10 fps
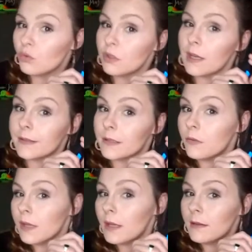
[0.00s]
Yes, you
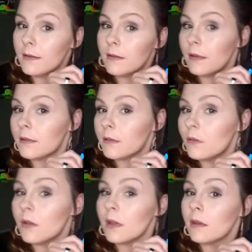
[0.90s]
can. Yes,
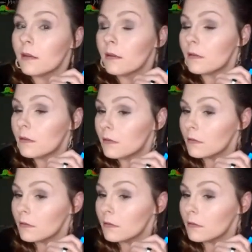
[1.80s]
you can.